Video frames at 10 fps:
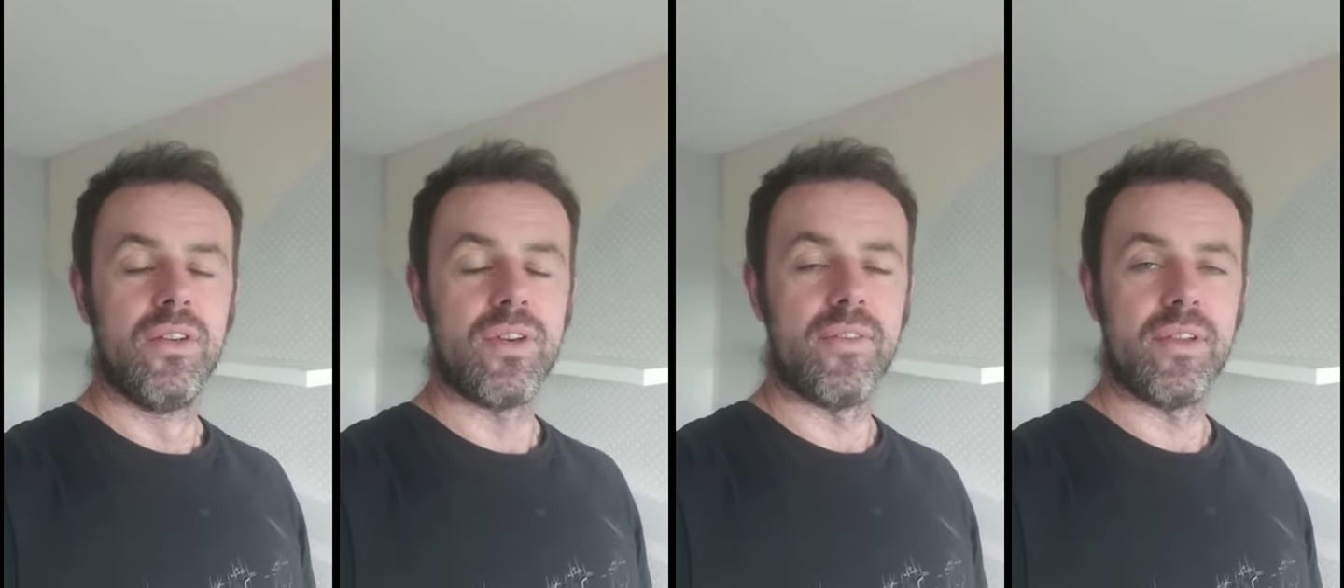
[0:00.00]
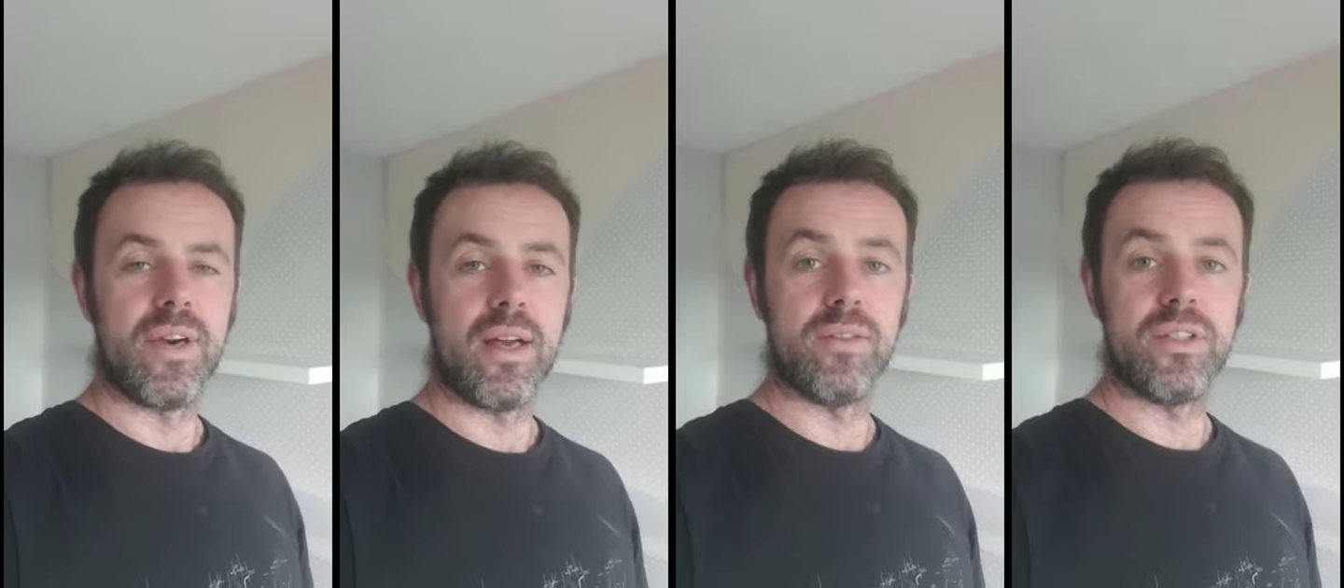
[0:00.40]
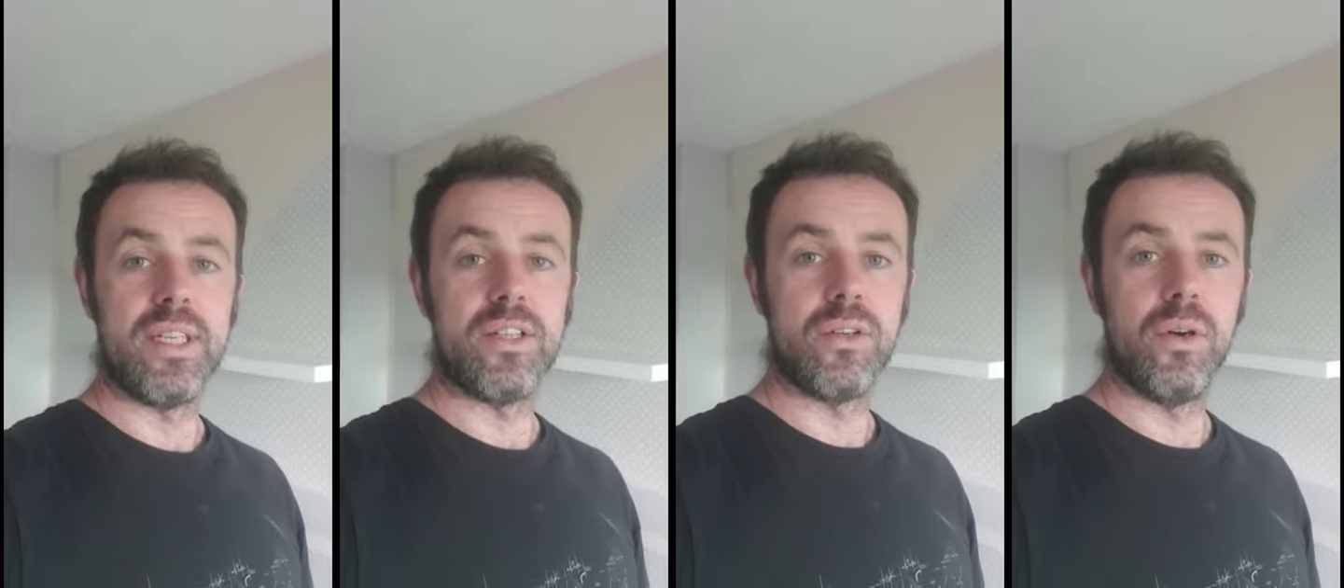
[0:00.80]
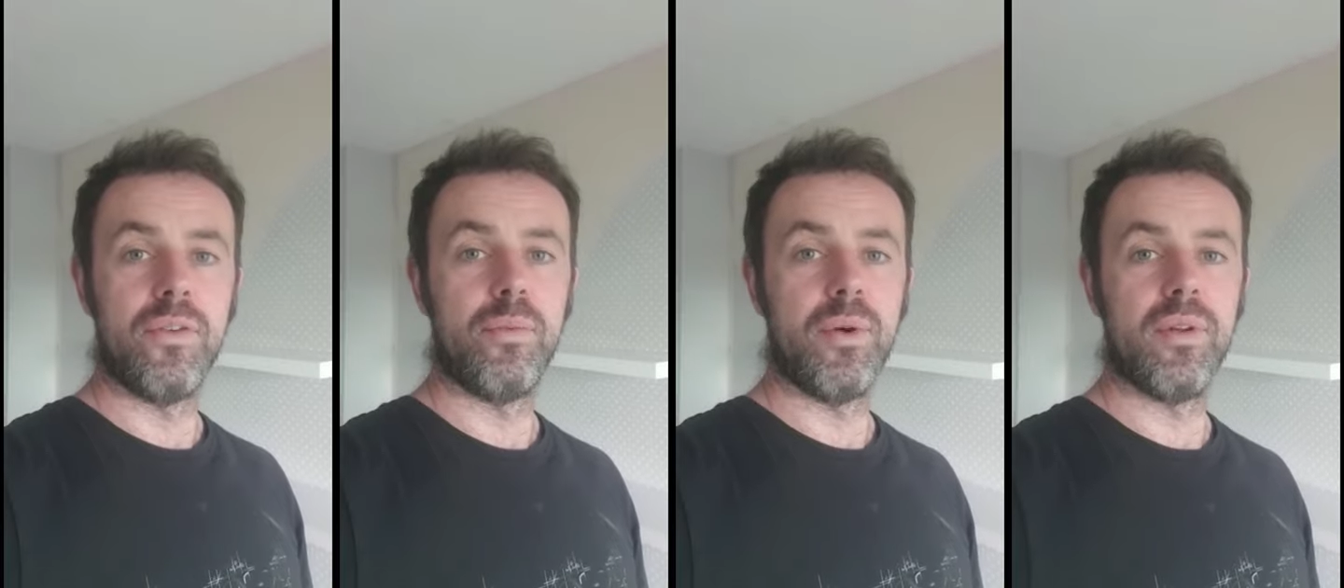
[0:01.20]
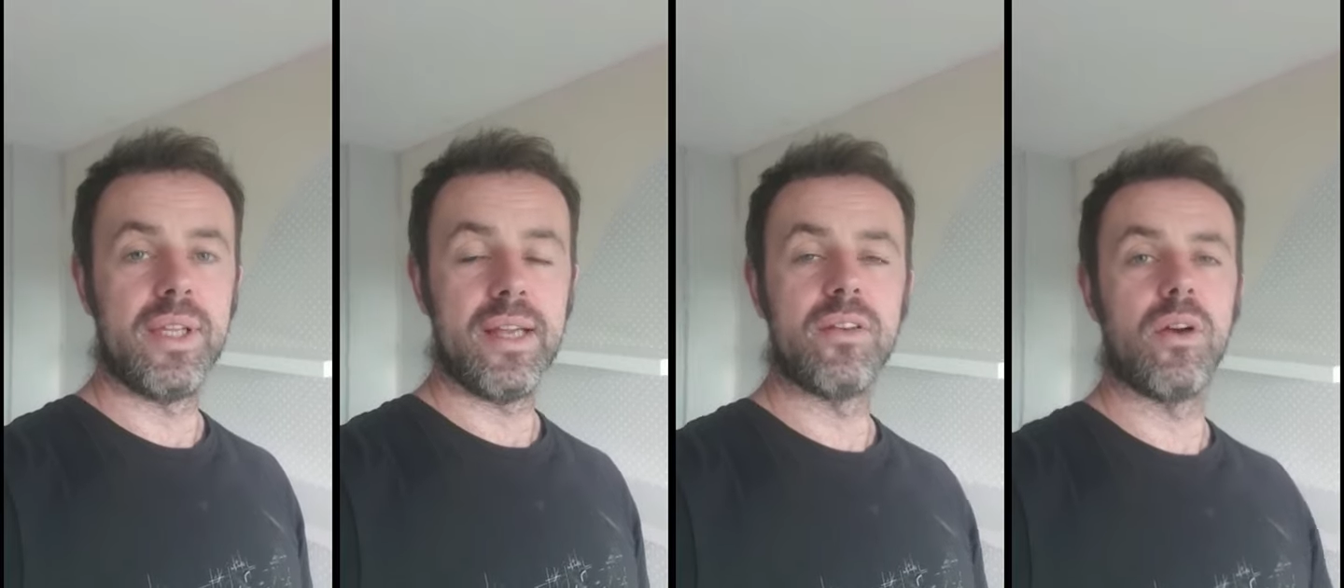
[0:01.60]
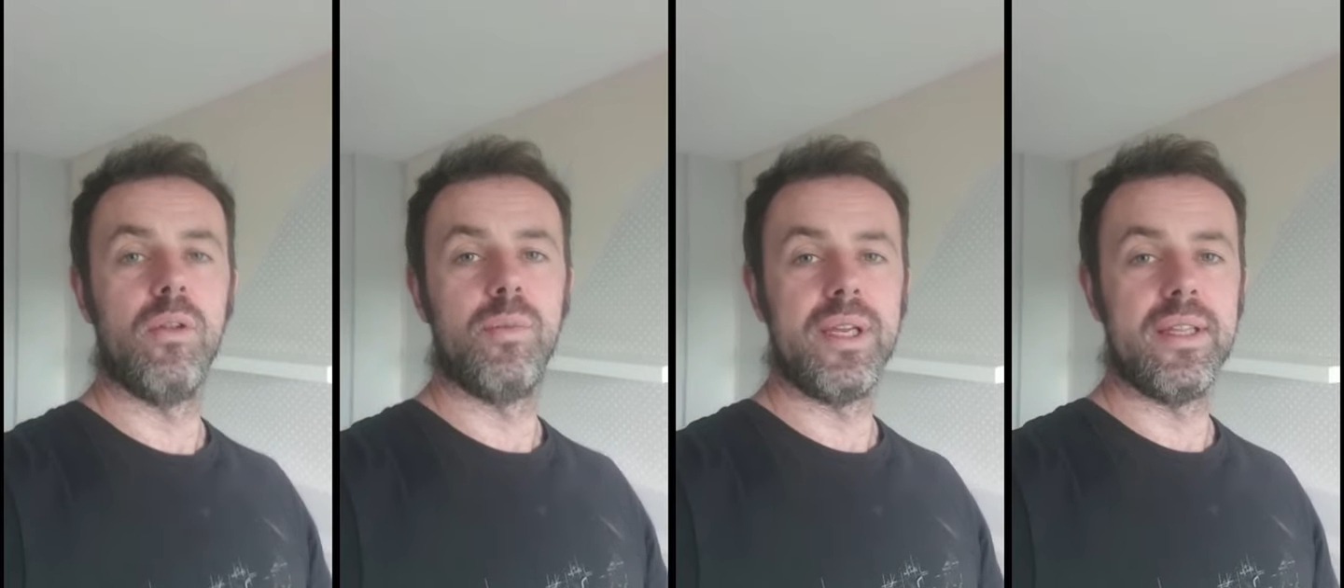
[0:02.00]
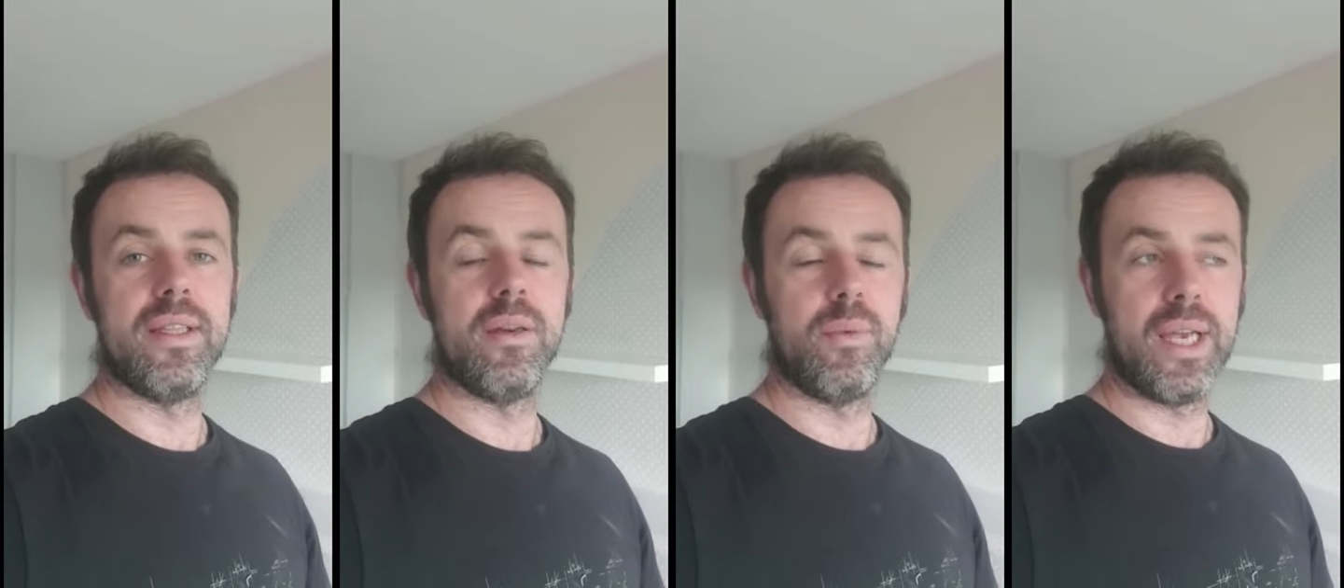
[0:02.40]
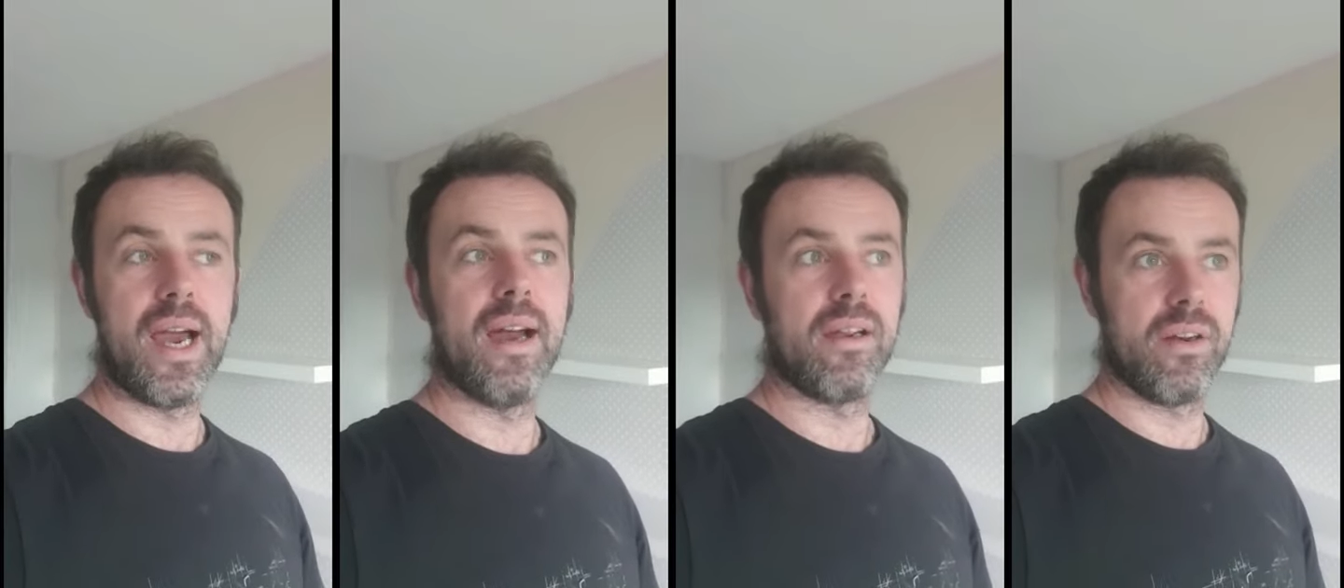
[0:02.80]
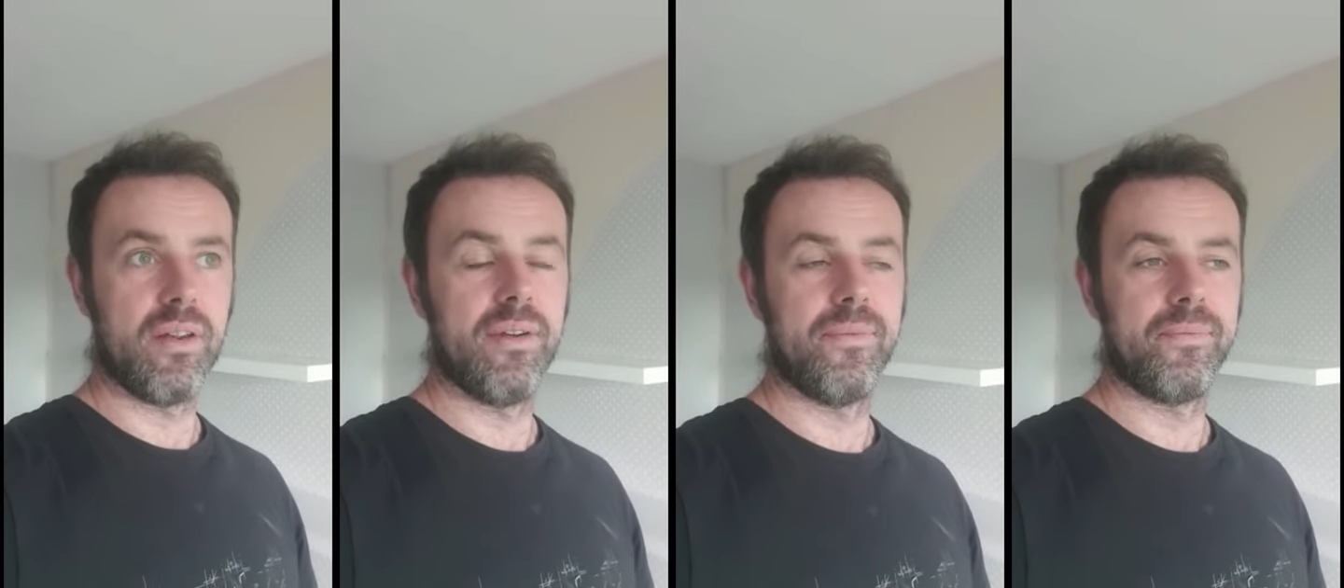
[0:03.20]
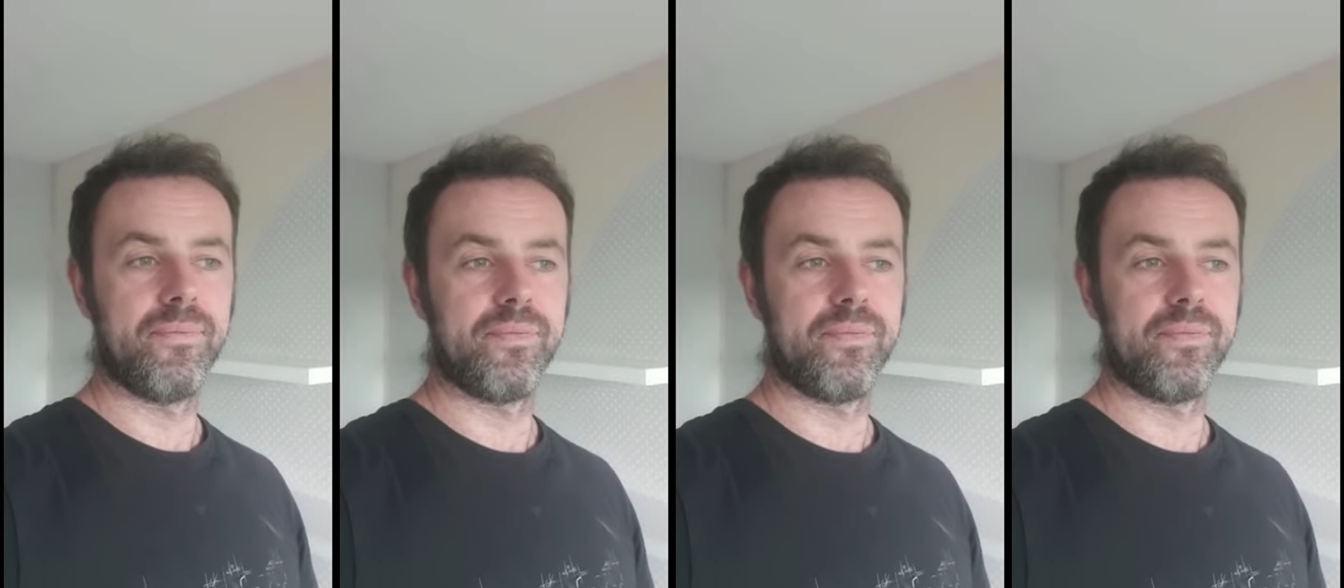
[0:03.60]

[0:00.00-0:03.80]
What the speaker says: travel around, see stuff. But the end goal being that we are gonna